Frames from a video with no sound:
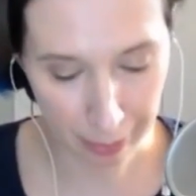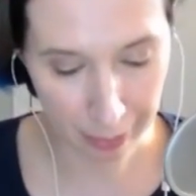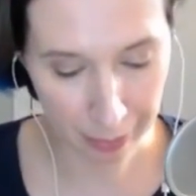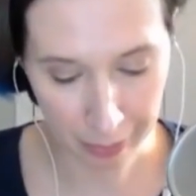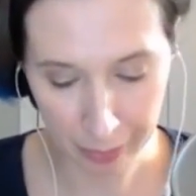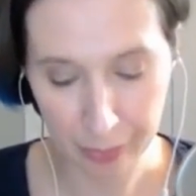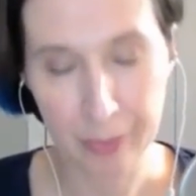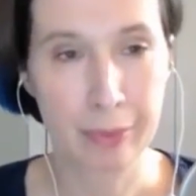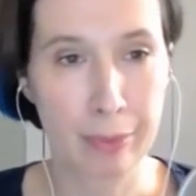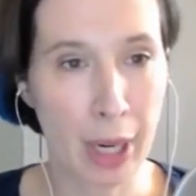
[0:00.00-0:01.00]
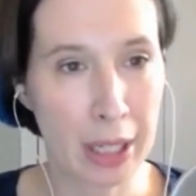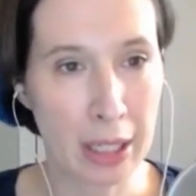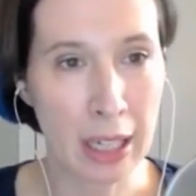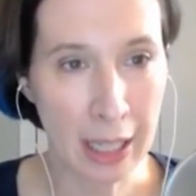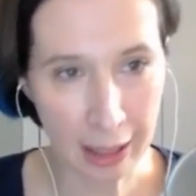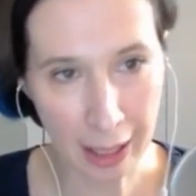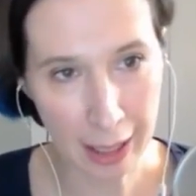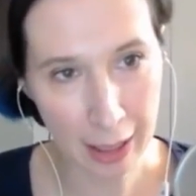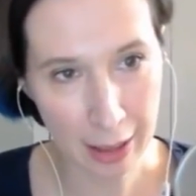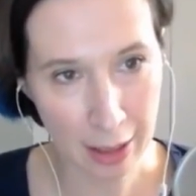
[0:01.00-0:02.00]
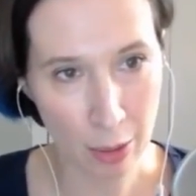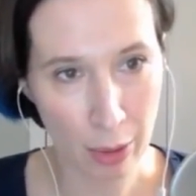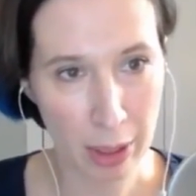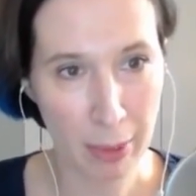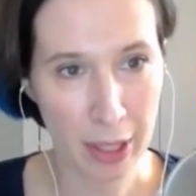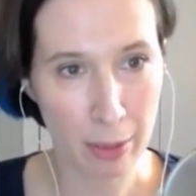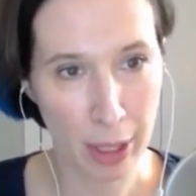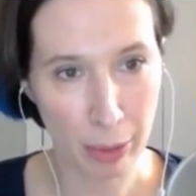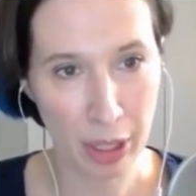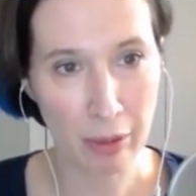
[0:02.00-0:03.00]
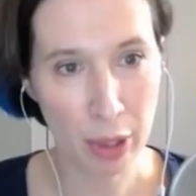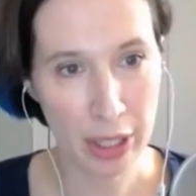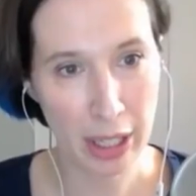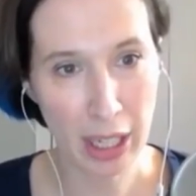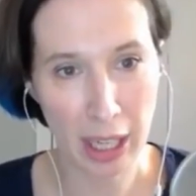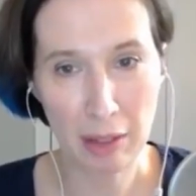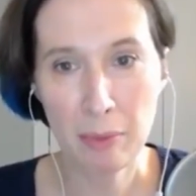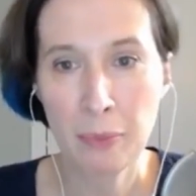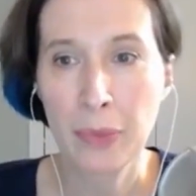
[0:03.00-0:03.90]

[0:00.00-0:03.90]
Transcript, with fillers: Um, but I did not like it, so it's possible I will never see it again.